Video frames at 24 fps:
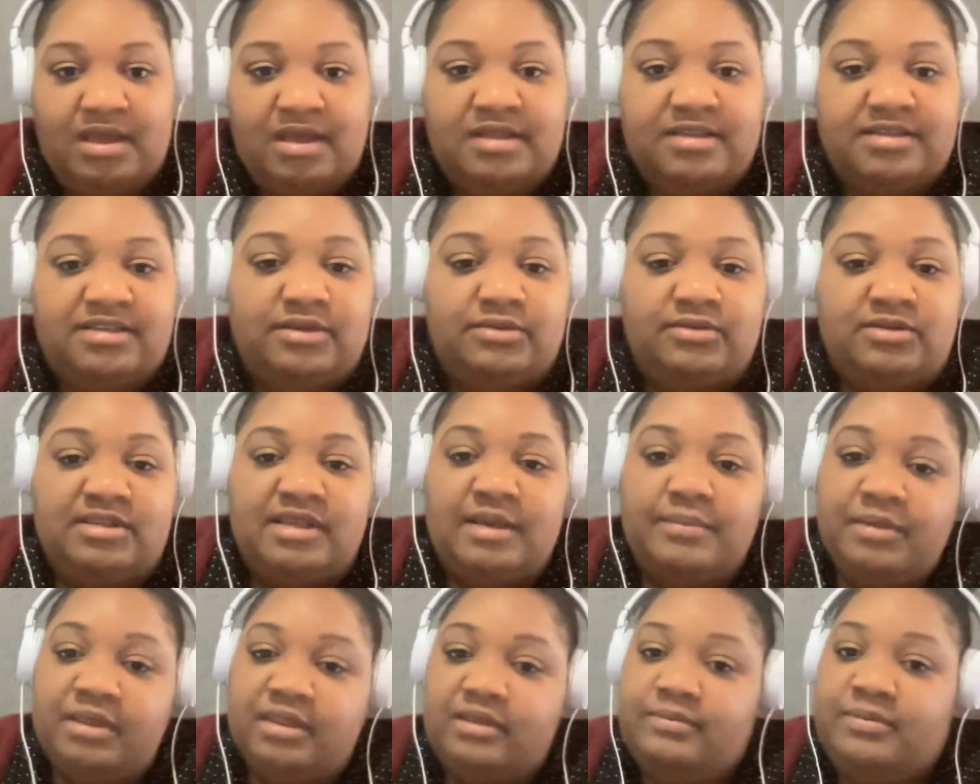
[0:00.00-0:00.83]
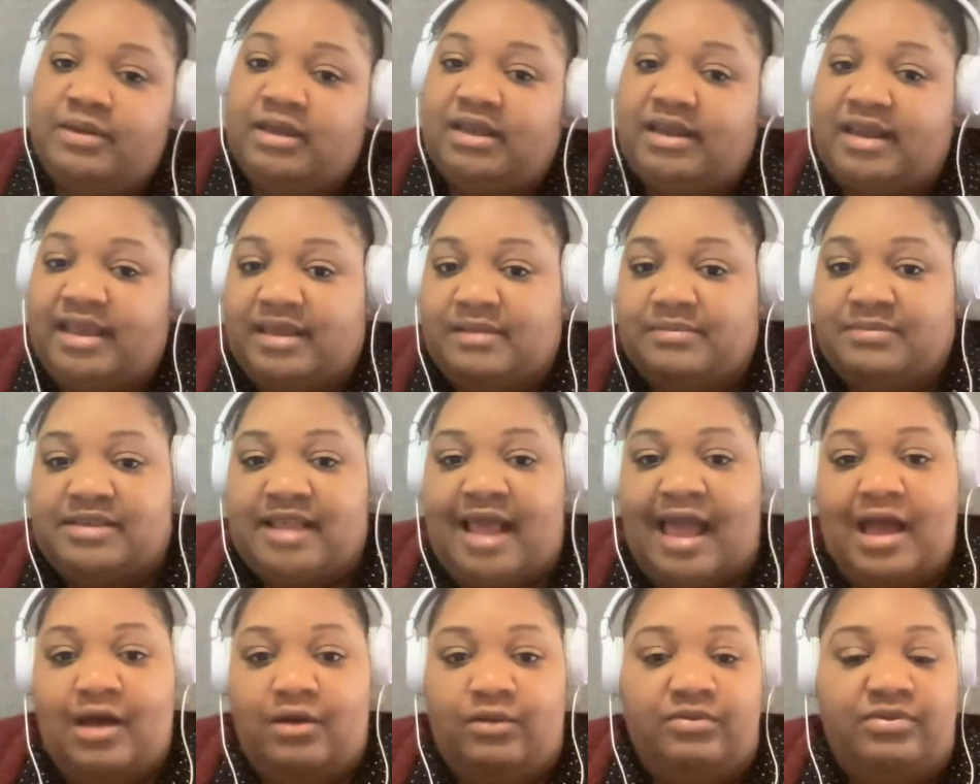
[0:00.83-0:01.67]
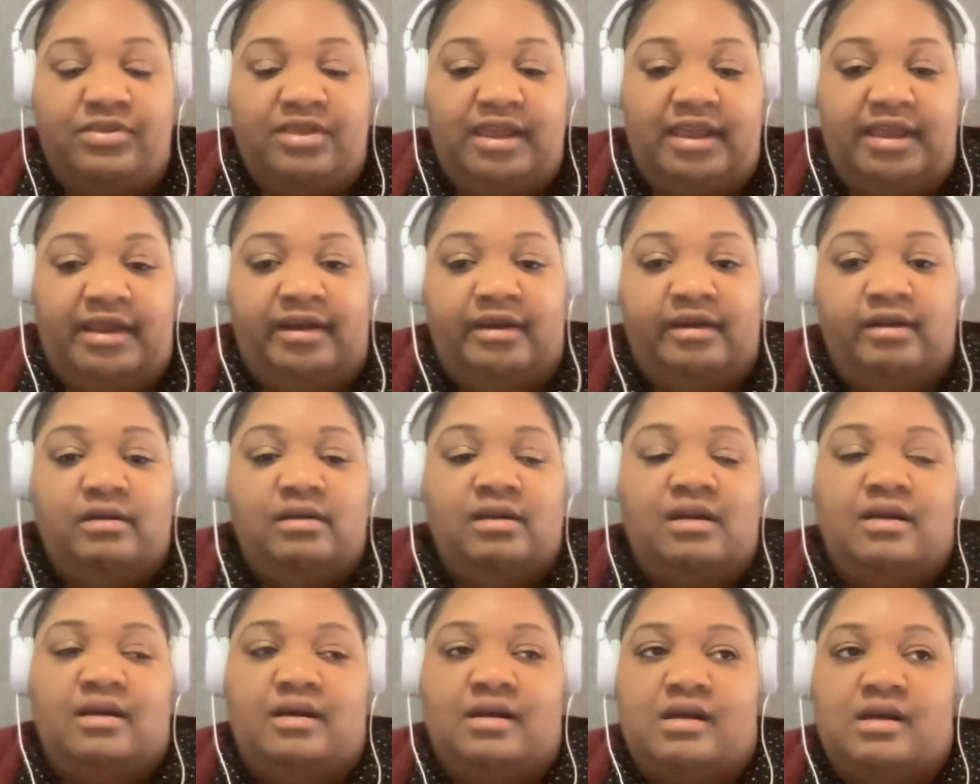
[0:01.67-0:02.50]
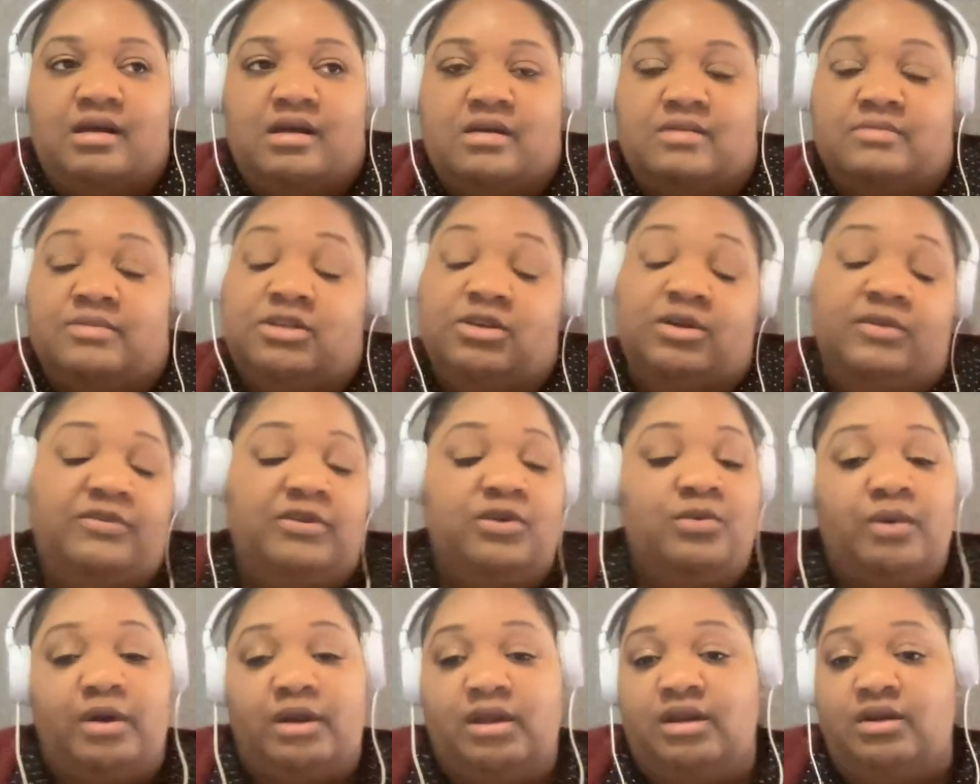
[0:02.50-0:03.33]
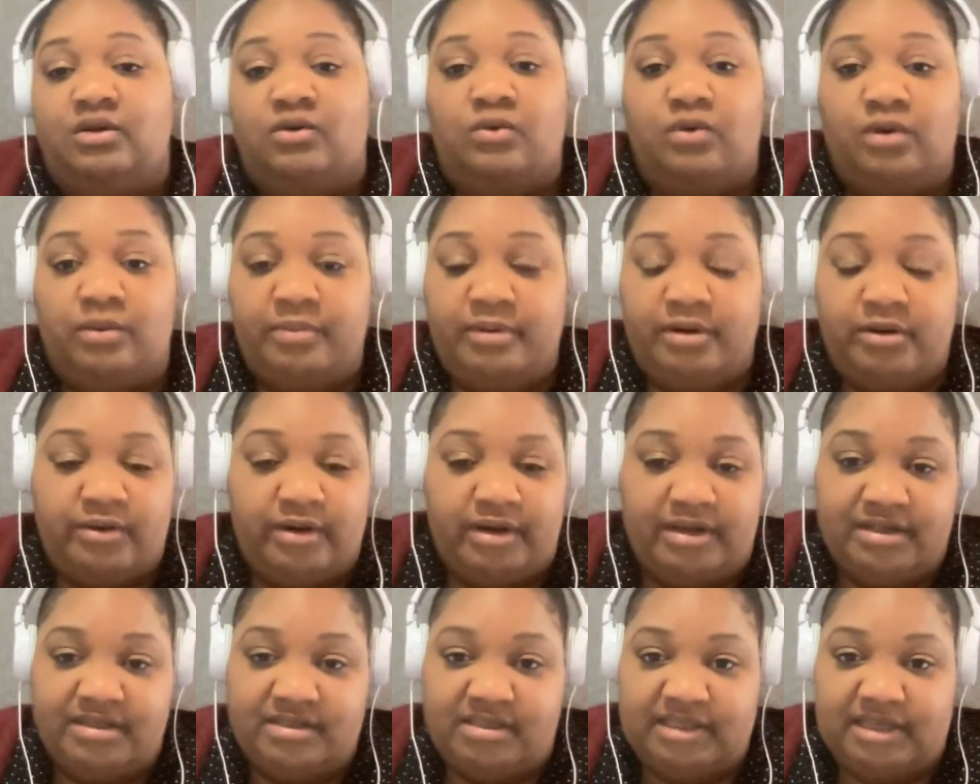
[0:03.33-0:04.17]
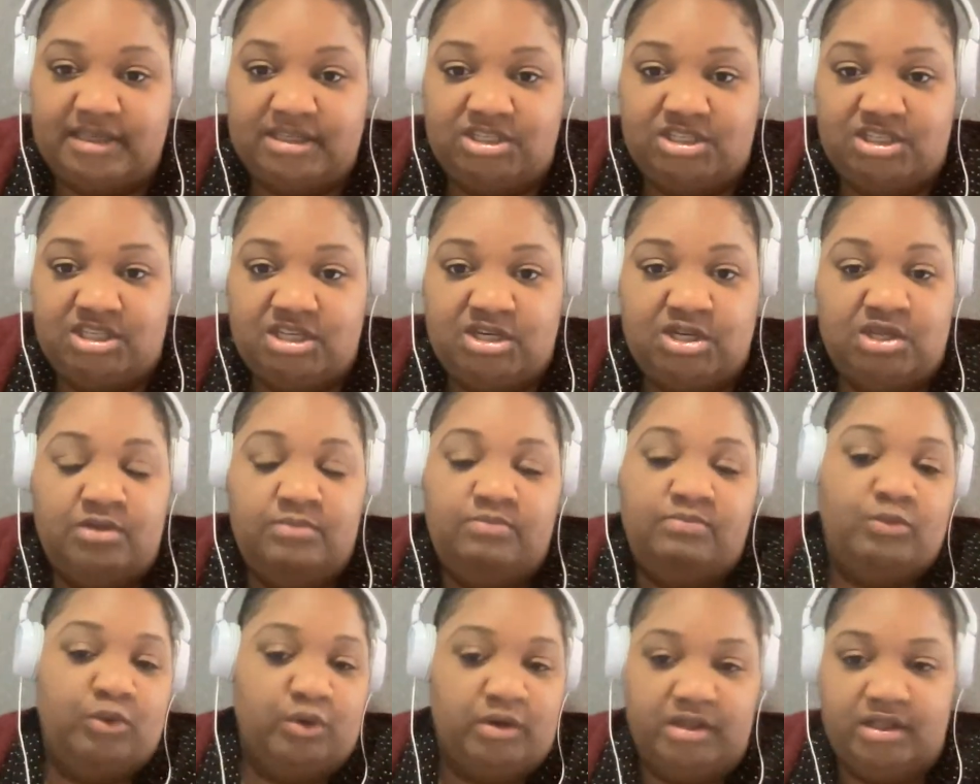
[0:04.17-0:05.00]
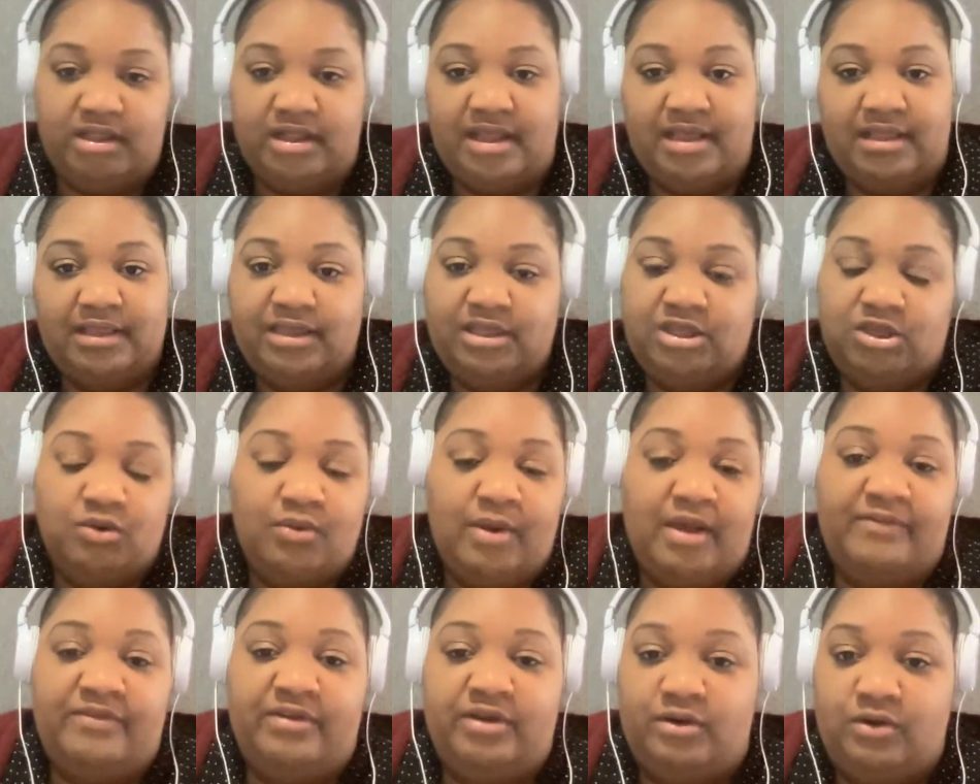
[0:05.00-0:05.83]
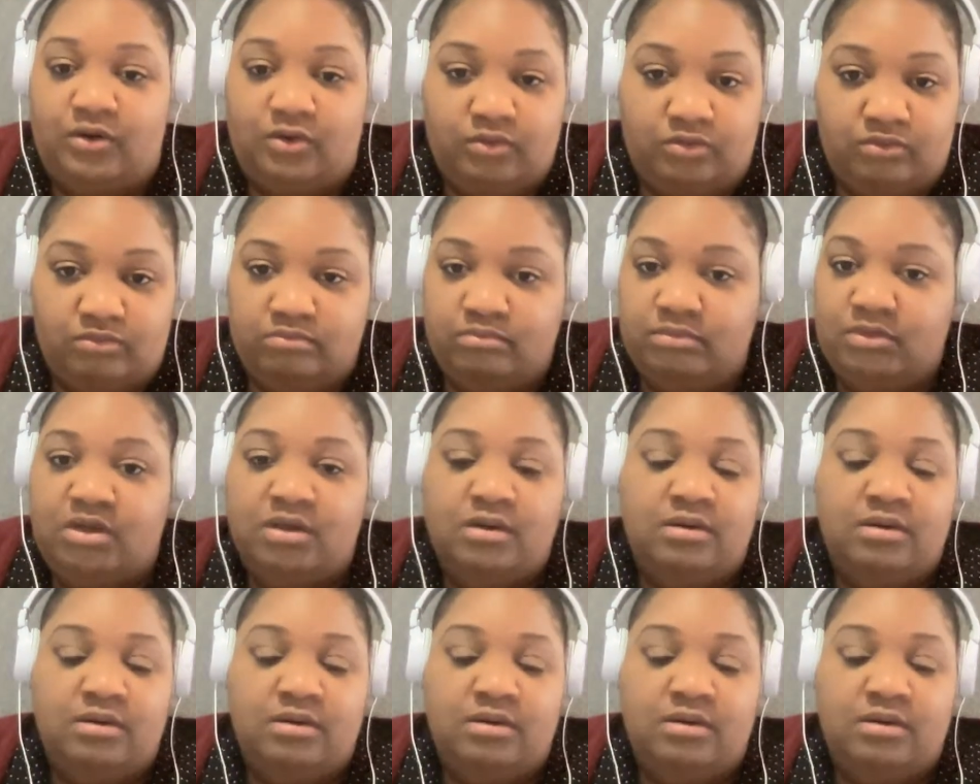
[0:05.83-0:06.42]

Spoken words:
So some of the big names out there. So if you work in a corporate organization, more than likely you have your own,